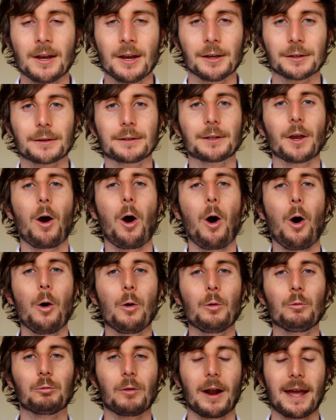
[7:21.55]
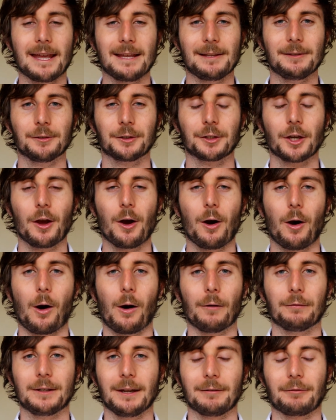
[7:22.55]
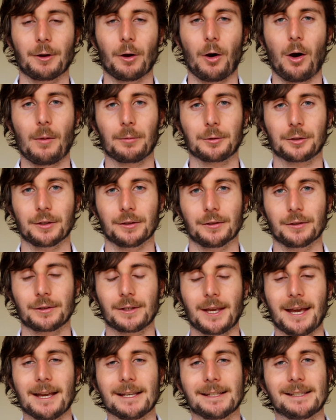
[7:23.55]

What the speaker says: So there's a whole range of different options,